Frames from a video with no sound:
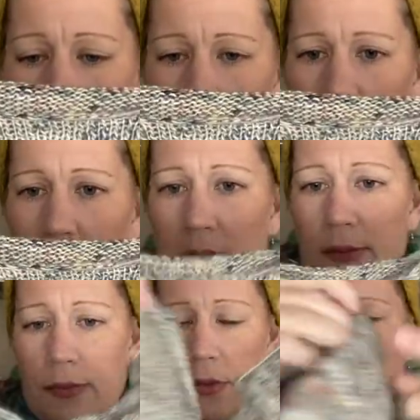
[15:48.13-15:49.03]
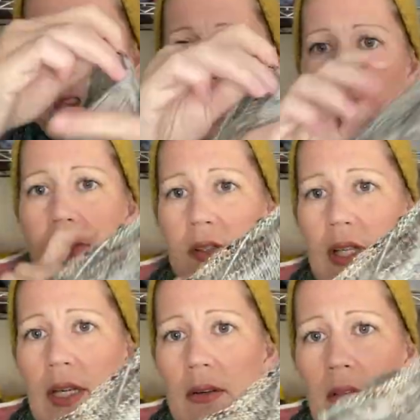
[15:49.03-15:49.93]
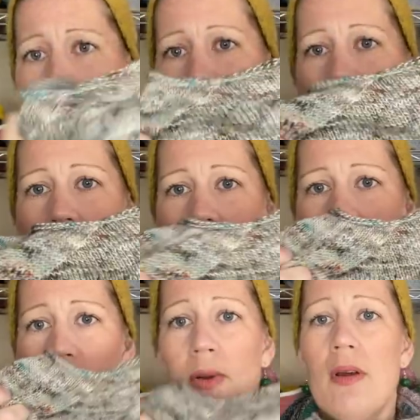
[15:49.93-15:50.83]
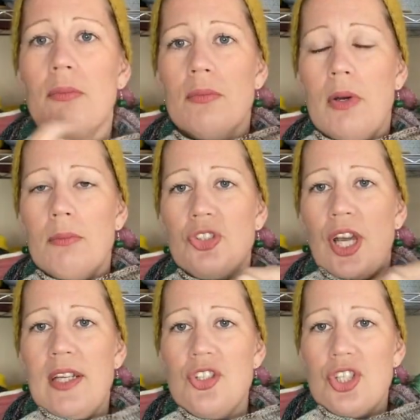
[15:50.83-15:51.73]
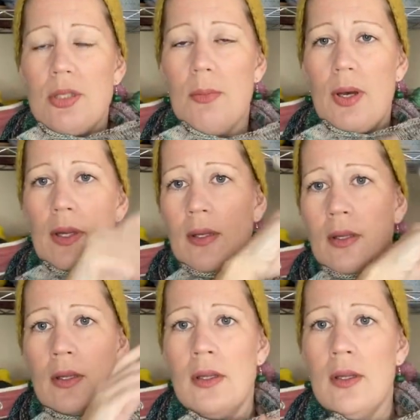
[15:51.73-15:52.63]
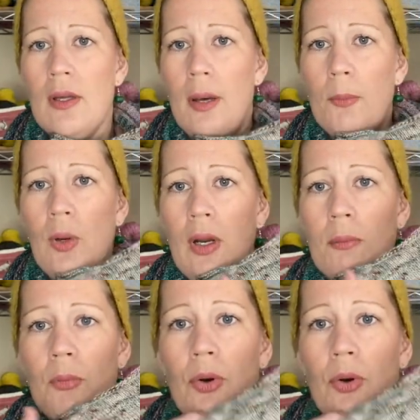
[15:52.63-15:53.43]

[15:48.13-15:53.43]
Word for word: So that's the front and you can see here on the back is where I'm changing my, where I'm